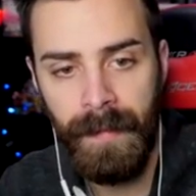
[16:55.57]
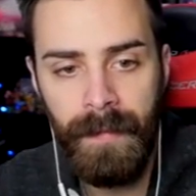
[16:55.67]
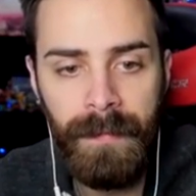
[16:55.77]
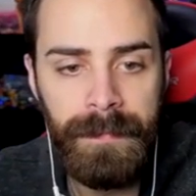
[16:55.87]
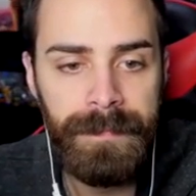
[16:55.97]

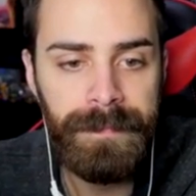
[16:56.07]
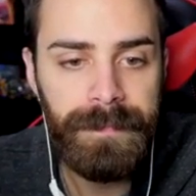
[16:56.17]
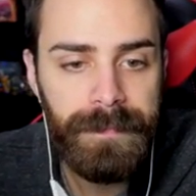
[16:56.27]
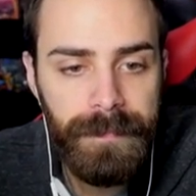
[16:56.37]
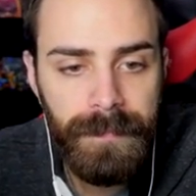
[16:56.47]

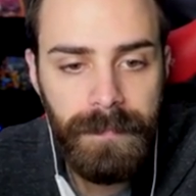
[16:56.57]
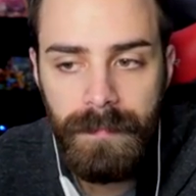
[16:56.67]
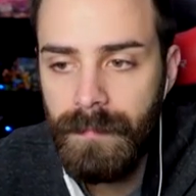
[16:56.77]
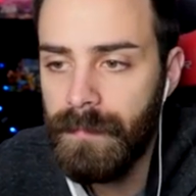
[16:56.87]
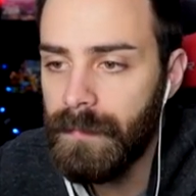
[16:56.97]

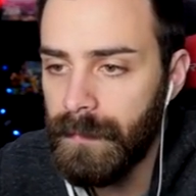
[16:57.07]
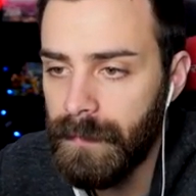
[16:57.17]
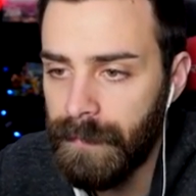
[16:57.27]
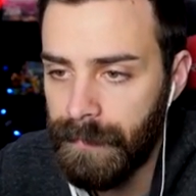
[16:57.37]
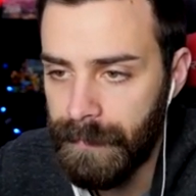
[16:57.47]

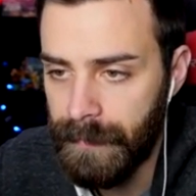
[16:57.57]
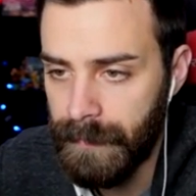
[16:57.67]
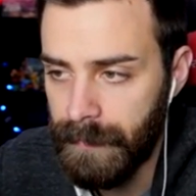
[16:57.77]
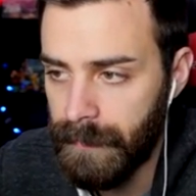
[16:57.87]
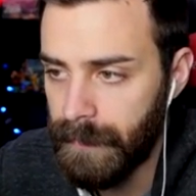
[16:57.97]

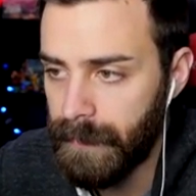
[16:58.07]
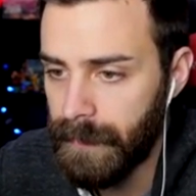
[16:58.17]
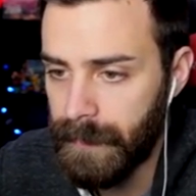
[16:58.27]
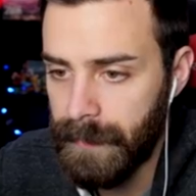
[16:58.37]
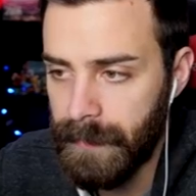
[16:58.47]
Nothing is said.